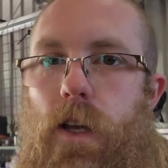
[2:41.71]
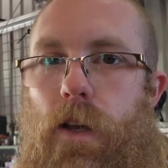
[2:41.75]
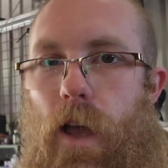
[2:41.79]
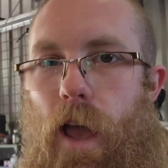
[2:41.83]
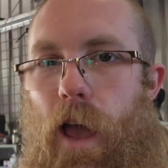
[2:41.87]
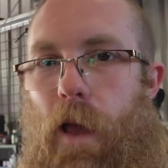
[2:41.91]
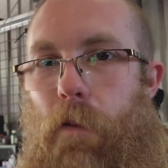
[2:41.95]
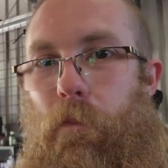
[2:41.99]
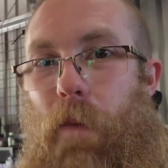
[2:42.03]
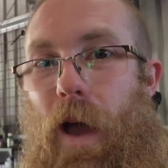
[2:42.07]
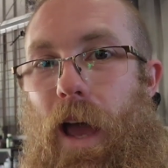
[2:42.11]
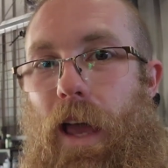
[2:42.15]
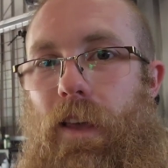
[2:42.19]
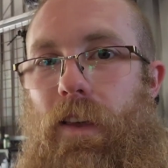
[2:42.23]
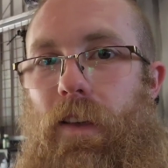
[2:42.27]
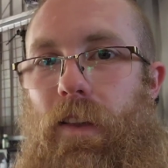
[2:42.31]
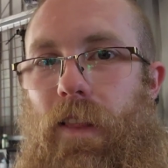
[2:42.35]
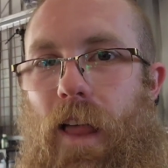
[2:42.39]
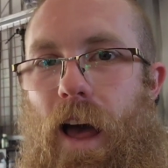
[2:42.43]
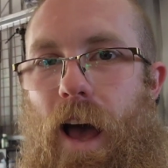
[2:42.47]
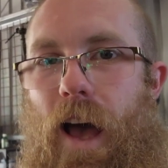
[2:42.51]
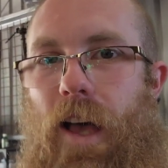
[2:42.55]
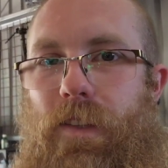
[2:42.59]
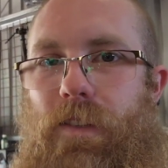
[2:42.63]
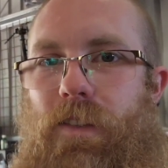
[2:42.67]
and make it
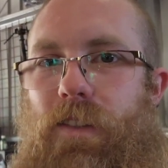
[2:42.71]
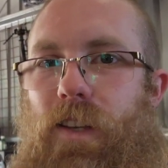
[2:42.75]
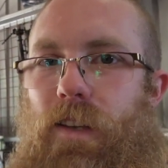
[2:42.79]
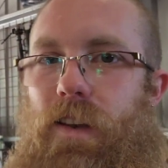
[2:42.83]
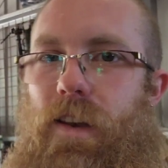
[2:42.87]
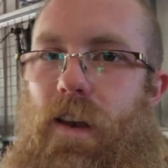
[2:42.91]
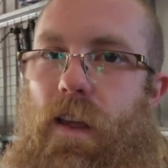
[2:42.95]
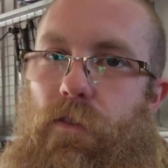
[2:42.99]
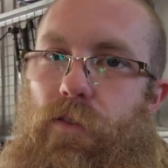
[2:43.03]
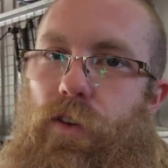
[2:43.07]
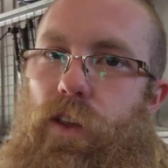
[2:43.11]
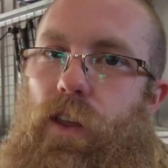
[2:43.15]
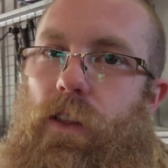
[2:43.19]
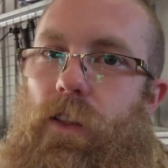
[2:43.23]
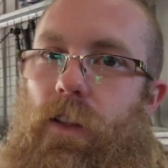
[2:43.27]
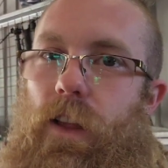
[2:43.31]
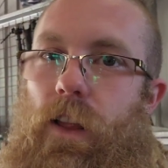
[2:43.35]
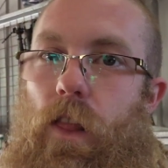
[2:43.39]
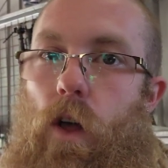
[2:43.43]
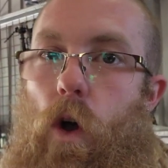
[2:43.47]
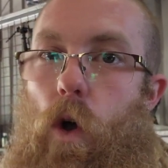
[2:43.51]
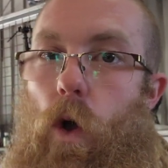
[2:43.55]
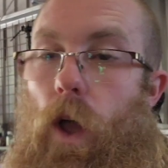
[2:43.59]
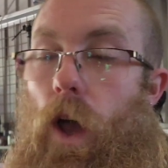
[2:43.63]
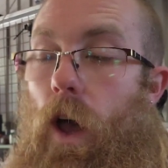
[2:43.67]
last significantly
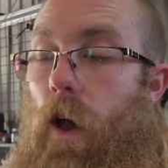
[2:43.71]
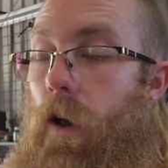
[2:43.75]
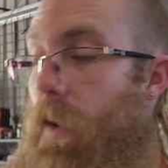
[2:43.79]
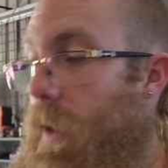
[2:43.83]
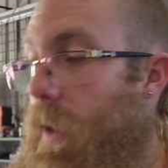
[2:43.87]
longer.